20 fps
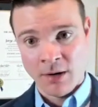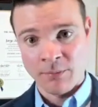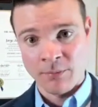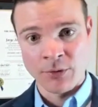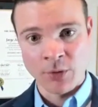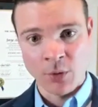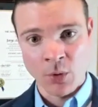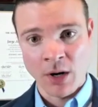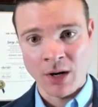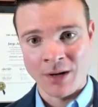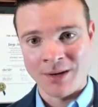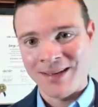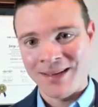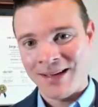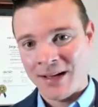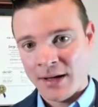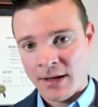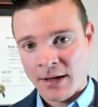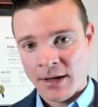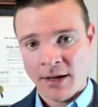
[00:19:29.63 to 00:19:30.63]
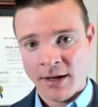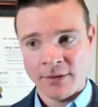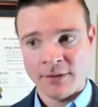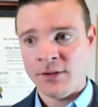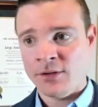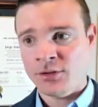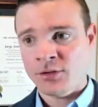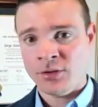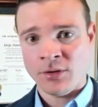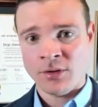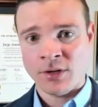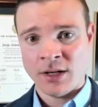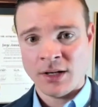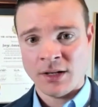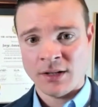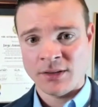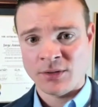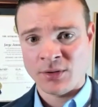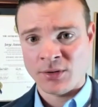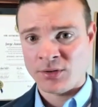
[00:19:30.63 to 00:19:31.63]
doing.
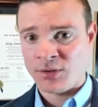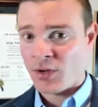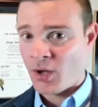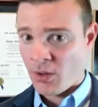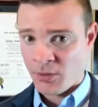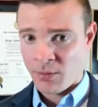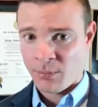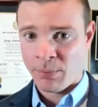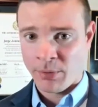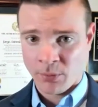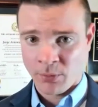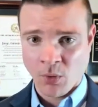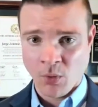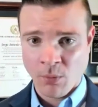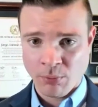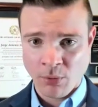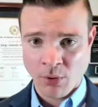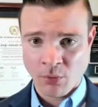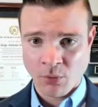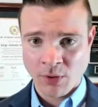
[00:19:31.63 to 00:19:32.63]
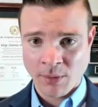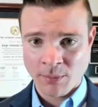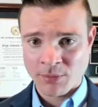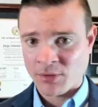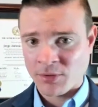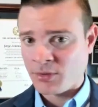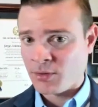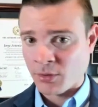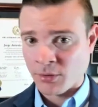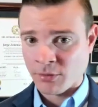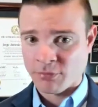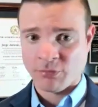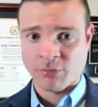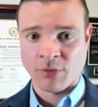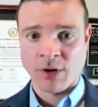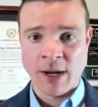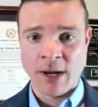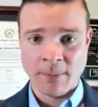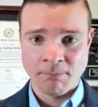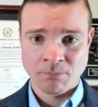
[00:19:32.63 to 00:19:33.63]
Additionally, there's other parole programs that are
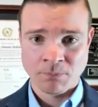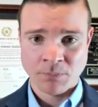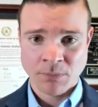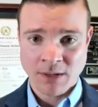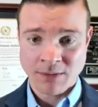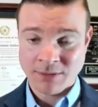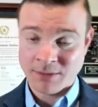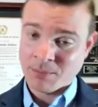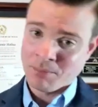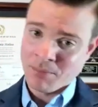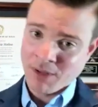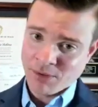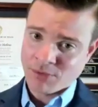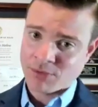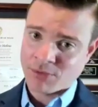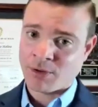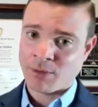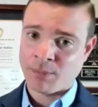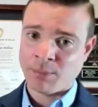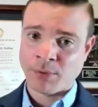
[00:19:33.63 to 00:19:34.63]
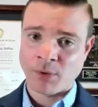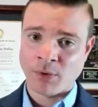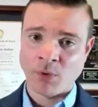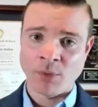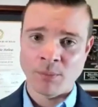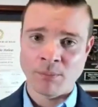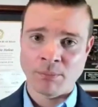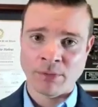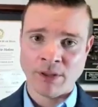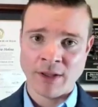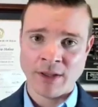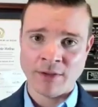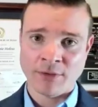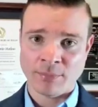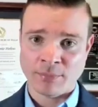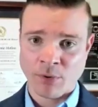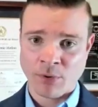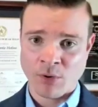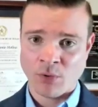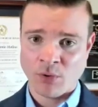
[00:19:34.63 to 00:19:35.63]
free. The military parole in place
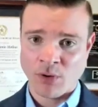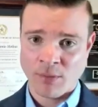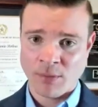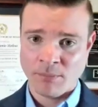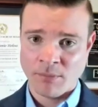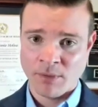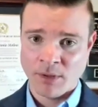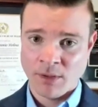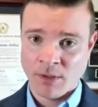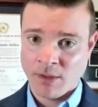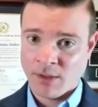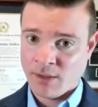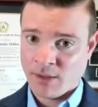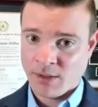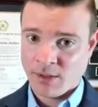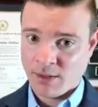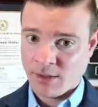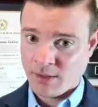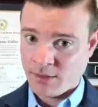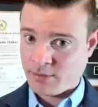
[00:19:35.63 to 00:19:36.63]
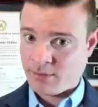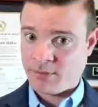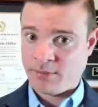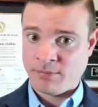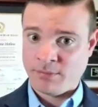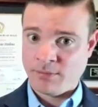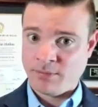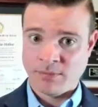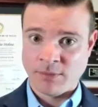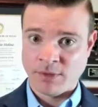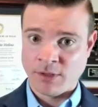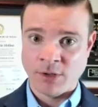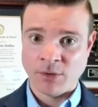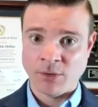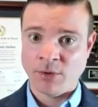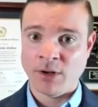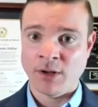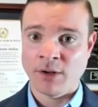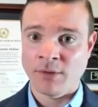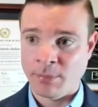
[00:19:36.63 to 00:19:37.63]
program is, you
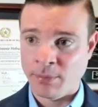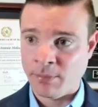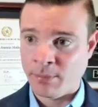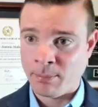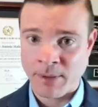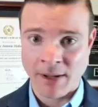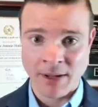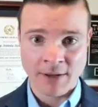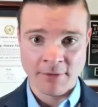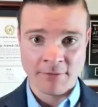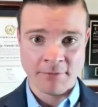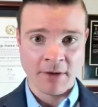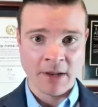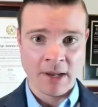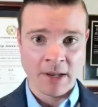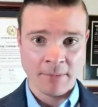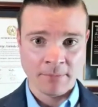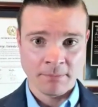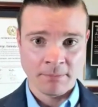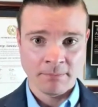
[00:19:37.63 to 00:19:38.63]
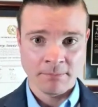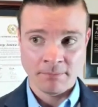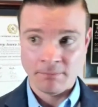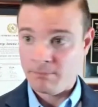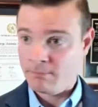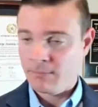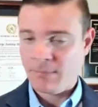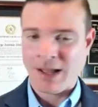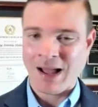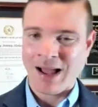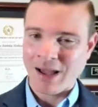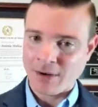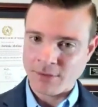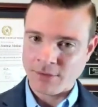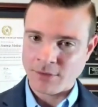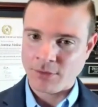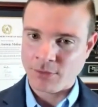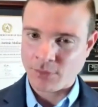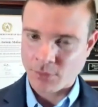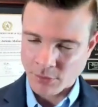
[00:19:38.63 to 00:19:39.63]
don't even pay a fee. I don't
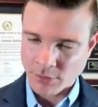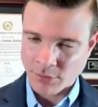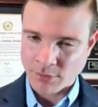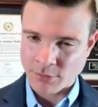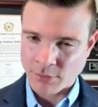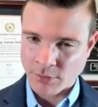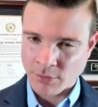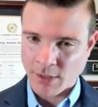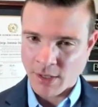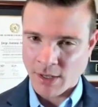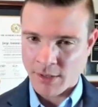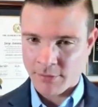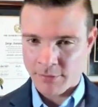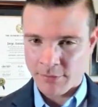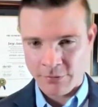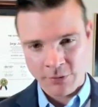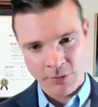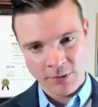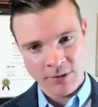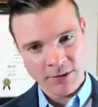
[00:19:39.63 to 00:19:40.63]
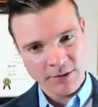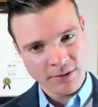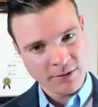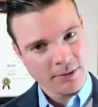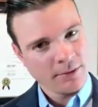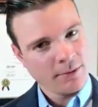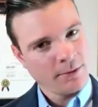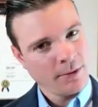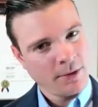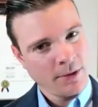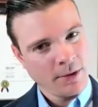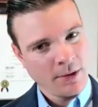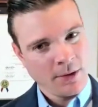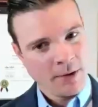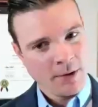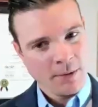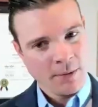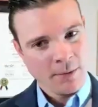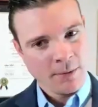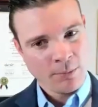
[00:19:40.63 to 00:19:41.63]
think they're going to do that for this
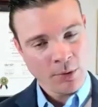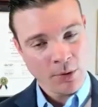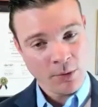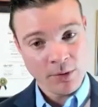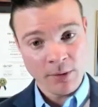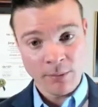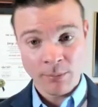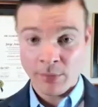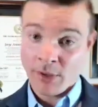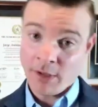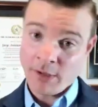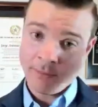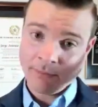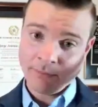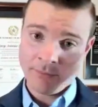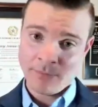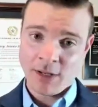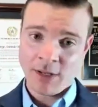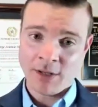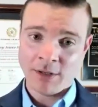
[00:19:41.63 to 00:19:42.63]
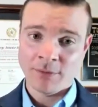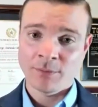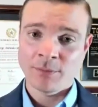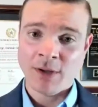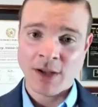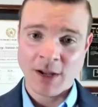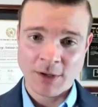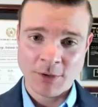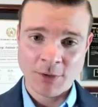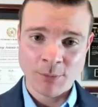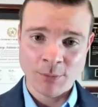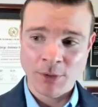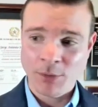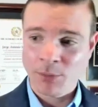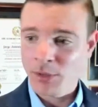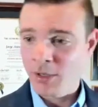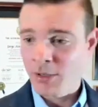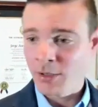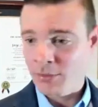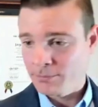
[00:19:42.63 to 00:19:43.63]
program, but hey, I could be
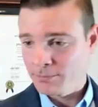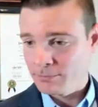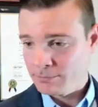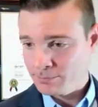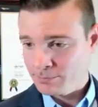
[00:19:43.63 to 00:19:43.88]
wrong.